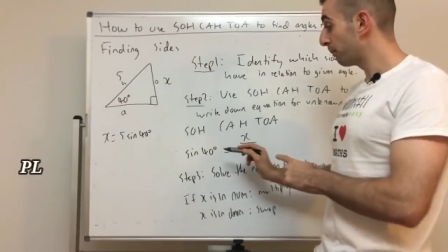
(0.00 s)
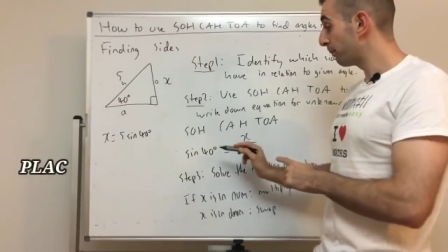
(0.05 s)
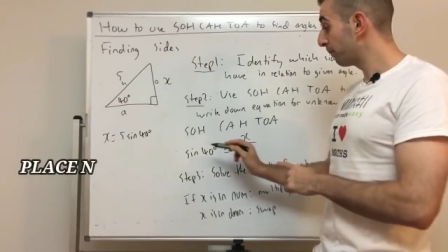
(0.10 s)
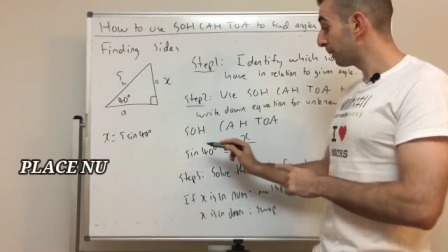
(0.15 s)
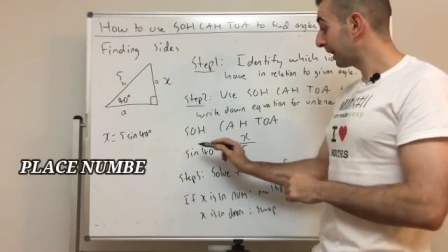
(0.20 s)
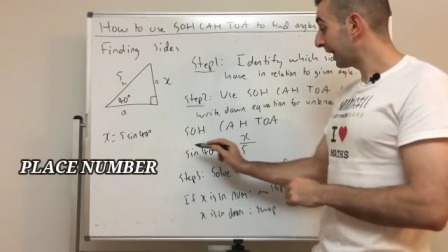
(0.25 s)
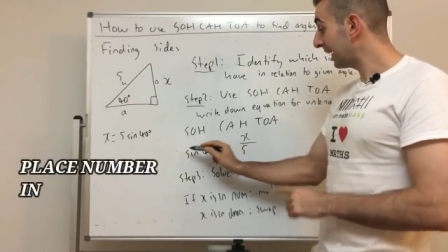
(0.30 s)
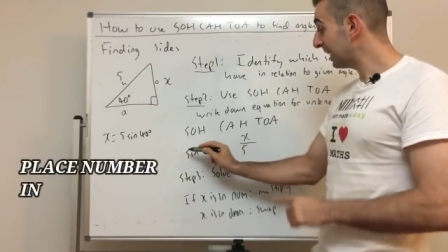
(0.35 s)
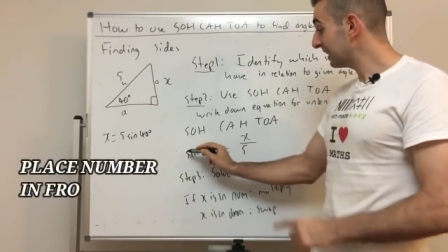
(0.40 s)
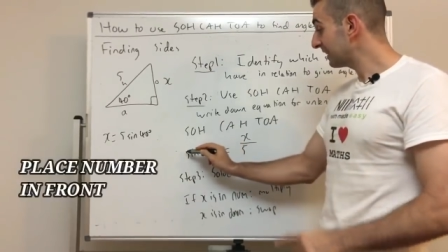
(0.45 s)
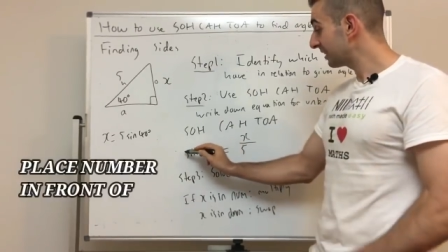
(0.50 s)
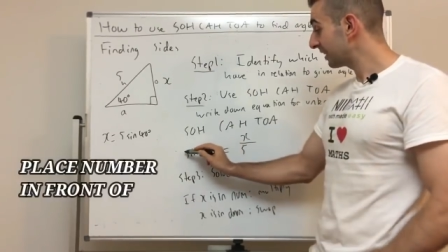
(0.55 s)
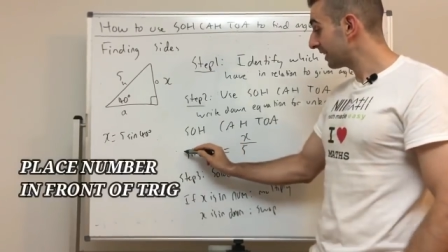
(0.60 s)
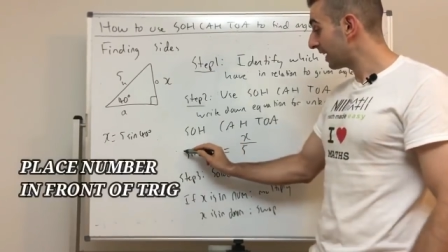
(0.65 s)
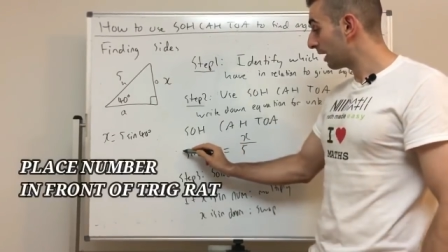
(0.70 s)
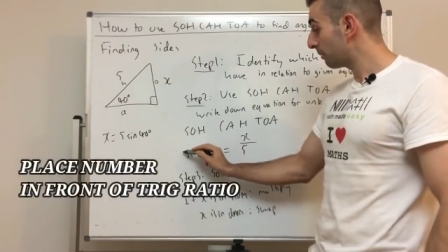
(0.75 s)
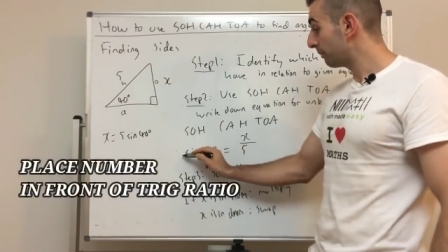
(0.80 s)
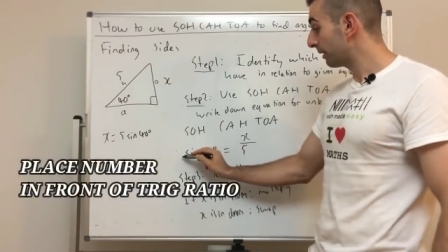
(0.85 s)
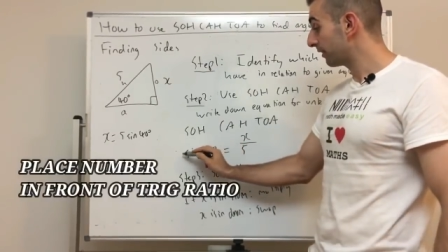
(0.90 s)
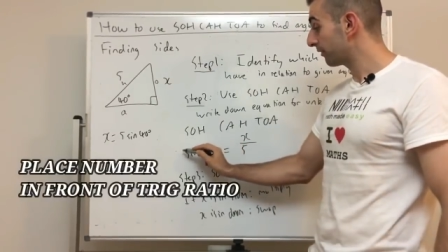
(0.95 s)
place the
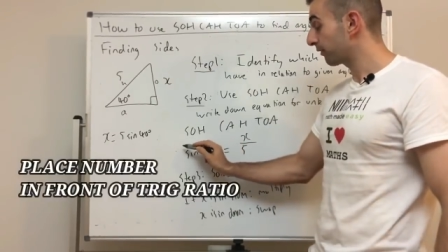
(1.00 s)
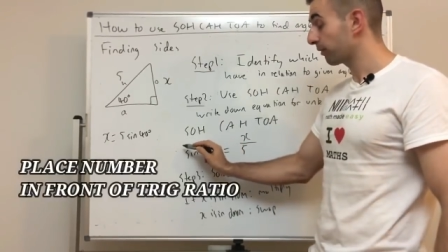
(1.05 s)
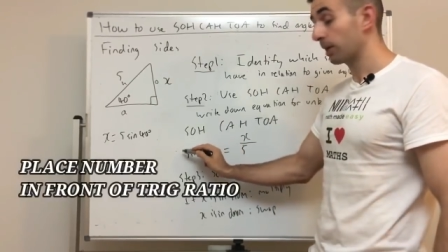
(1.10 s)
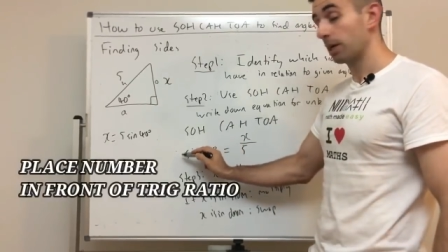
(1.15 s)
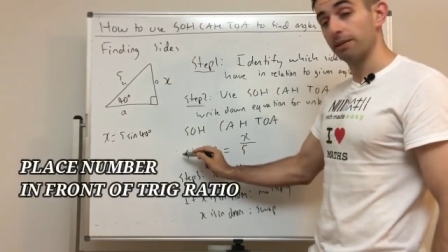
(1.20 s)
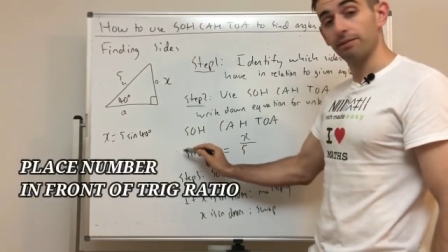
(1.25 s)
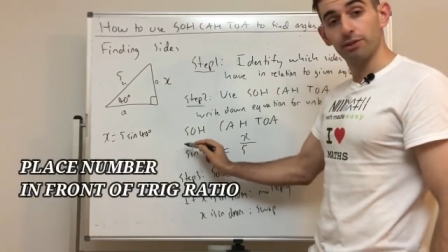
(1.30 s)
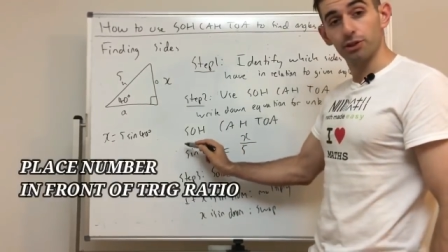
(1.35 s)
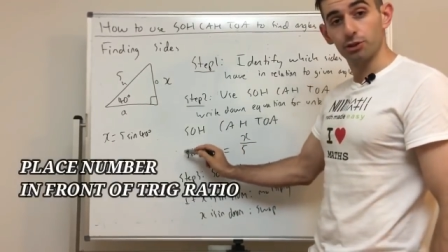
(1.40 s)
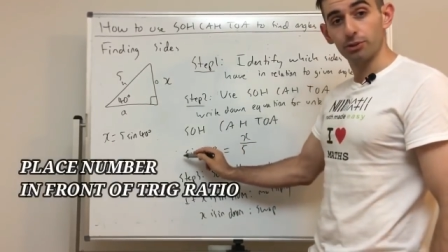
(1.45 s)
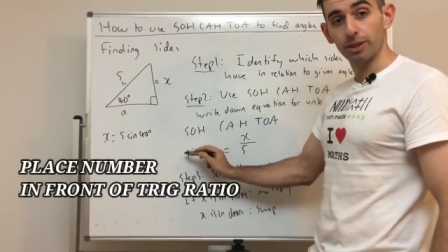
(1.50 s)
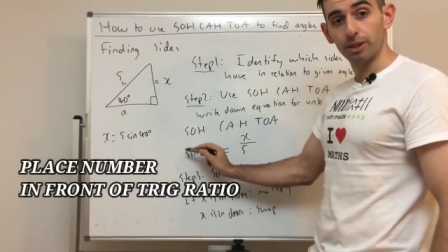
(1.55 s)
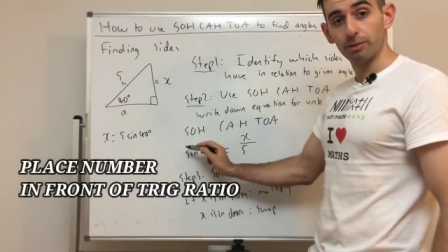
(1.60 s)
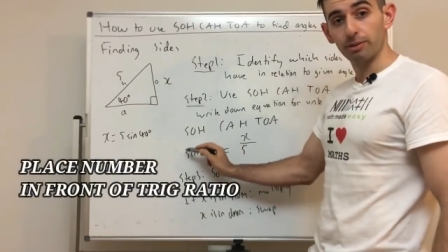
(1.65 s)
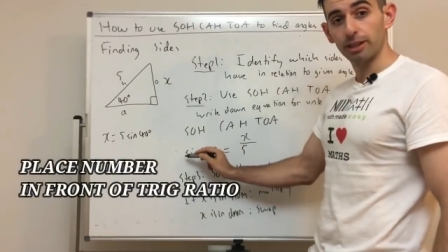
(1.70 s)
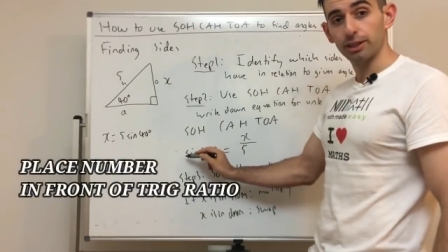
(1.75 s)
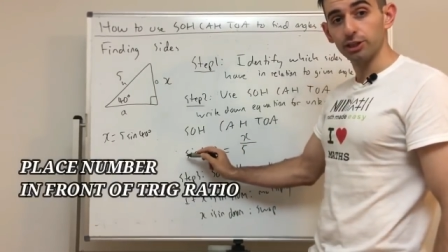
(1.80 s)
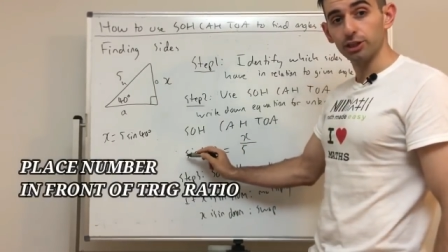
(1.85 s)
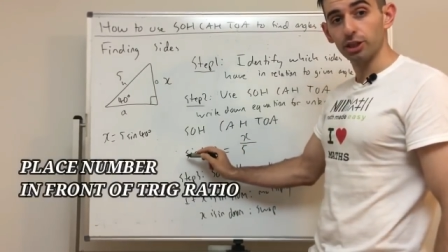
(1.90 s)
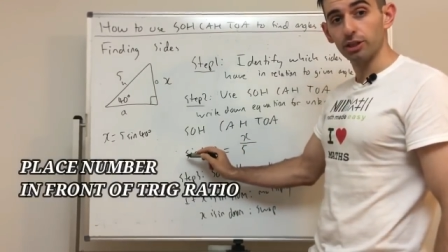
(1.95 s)
number in front of the trig
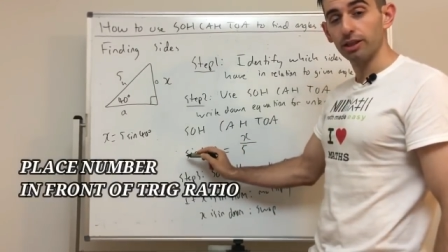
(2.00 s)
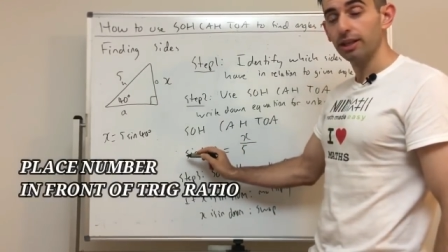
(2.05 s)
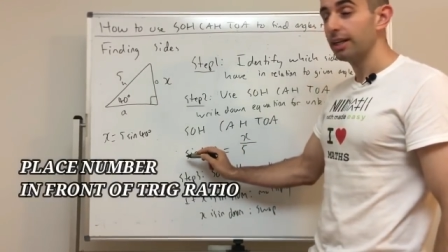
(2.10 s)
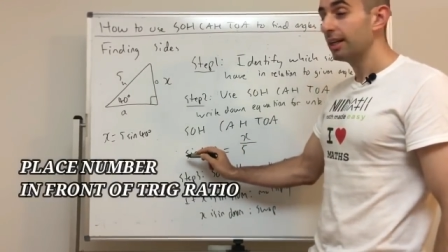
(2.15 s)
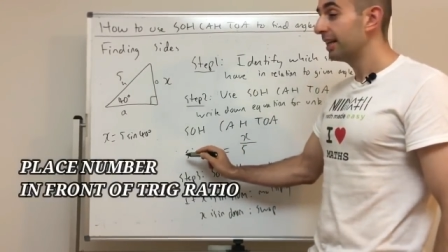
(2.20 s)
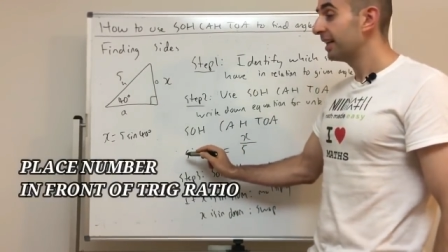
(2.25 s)
ratio.